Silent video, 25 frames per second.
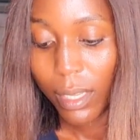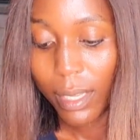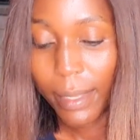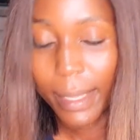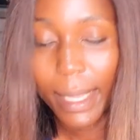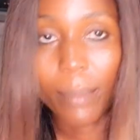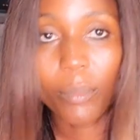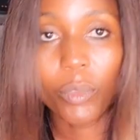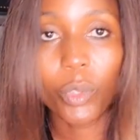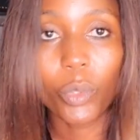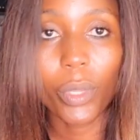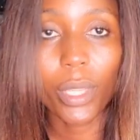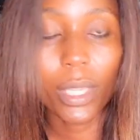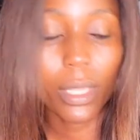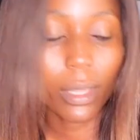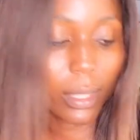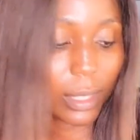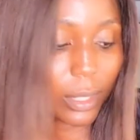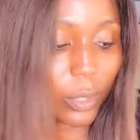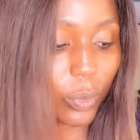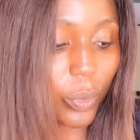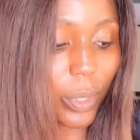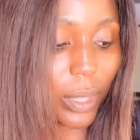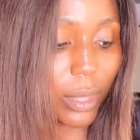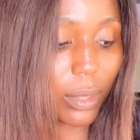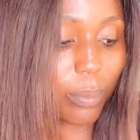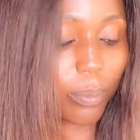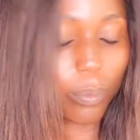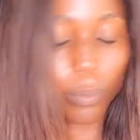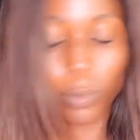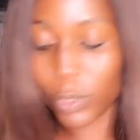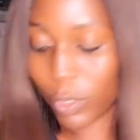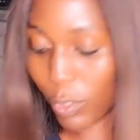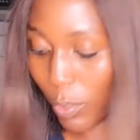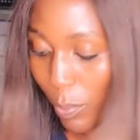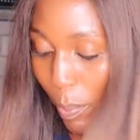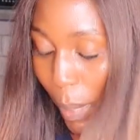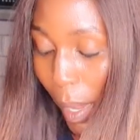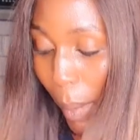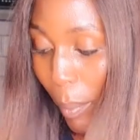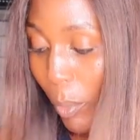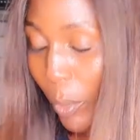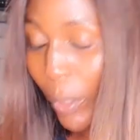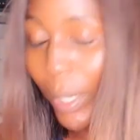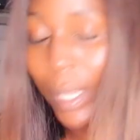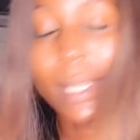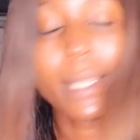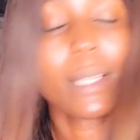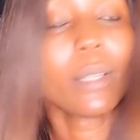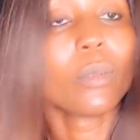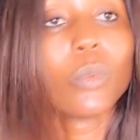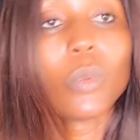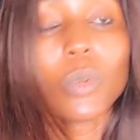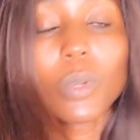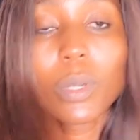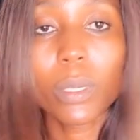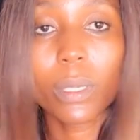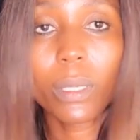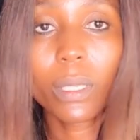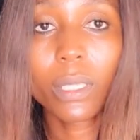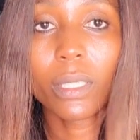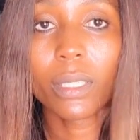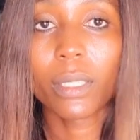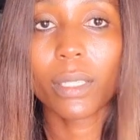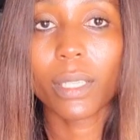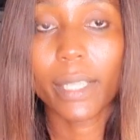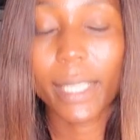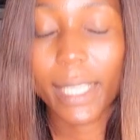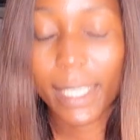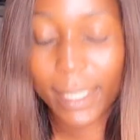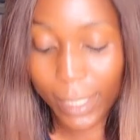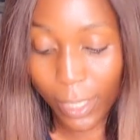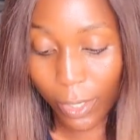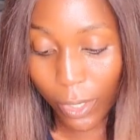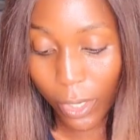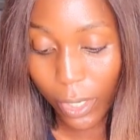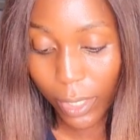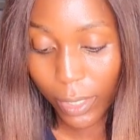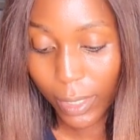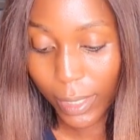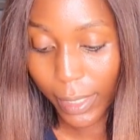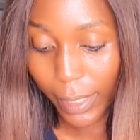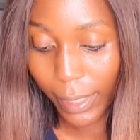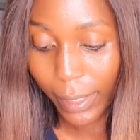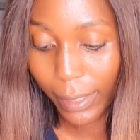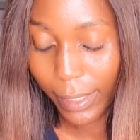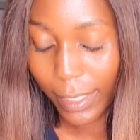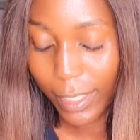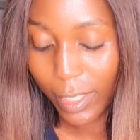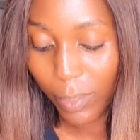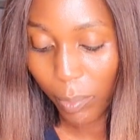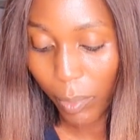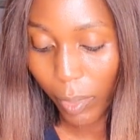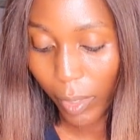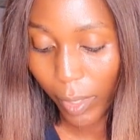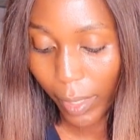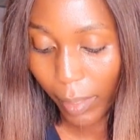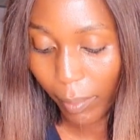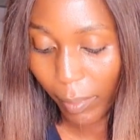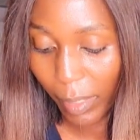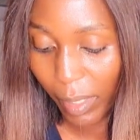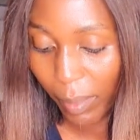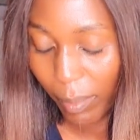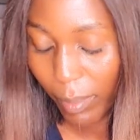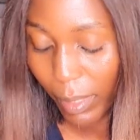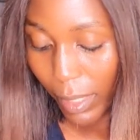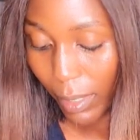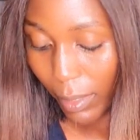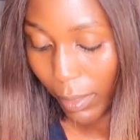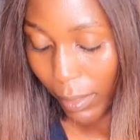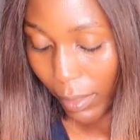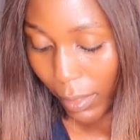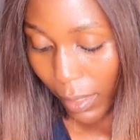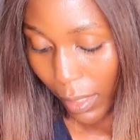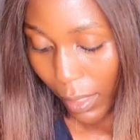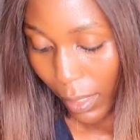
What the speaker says: And I'm doing this with super boiling water. It's hurting, it's burning me, but